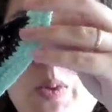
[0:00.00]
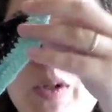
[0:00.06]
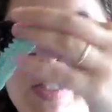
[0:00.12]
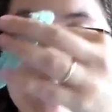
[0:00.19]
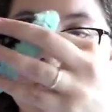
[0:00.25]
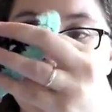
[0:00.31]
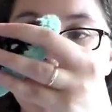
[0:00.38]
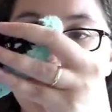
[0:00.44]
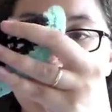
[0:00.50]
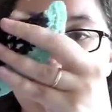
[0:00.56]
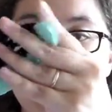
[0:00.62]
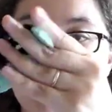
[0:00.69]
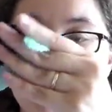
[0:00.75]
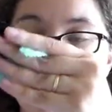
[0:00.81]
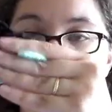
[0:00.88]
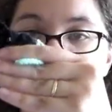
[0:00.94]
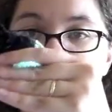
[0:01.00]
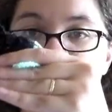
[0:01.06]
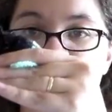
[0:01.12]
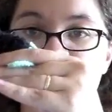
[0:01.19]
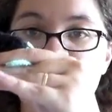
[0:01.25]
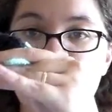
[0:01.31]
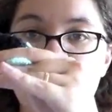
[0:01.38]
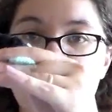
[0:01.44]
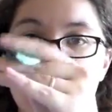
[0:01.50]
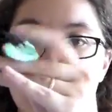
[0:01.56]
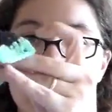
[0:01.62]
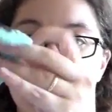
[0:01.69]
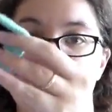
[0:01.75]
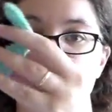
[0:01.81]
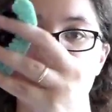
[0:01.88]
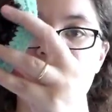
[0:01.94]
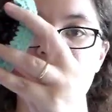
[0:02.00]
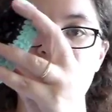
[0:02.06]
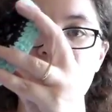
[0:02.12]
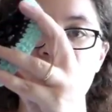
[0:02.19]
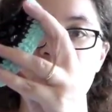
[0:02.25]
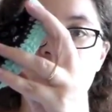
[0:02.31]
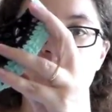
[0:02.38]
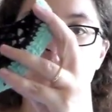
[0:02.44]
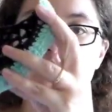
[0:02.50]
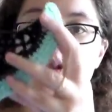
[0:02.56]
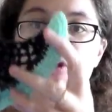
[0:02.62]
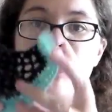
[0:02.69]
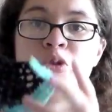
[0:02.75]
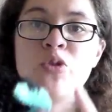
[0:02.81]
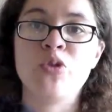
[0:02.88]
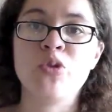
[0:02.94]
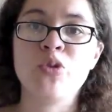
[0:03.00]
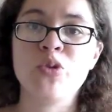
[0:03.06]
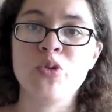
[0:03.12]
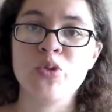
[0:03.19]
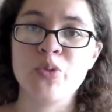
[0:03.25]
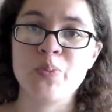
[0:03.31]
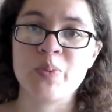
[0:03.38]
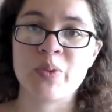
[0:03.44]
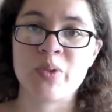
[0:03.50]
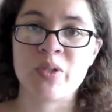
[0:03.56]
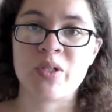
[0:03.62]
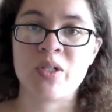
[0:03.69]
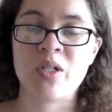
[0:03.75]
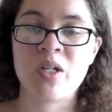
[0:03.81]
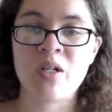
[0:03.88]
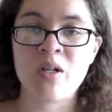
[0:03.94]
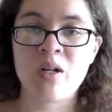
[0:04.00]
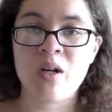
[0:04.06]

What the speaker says: but it's just enough where it doesn't feel super